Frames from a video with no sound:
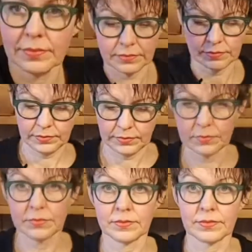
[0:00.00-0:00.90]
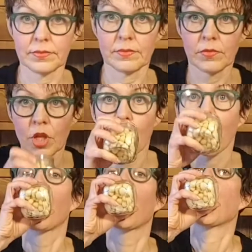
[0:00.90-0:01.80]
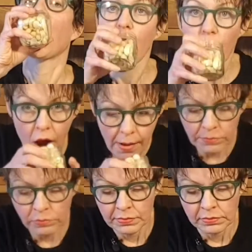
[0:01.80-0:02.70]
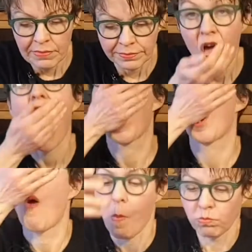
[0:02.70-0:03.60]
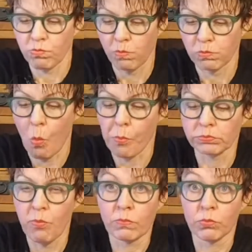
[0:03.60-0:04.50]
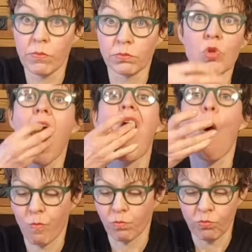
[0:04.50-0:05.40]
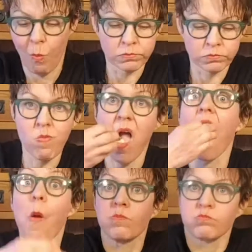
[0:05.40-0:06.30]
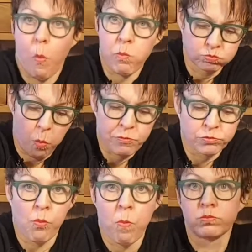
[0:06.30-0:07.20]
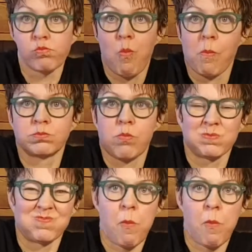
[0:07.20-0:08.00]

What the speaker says: It's holy, merry, and happy time of the year, and I'm sure you want to keep it that way. And to be honest, one of the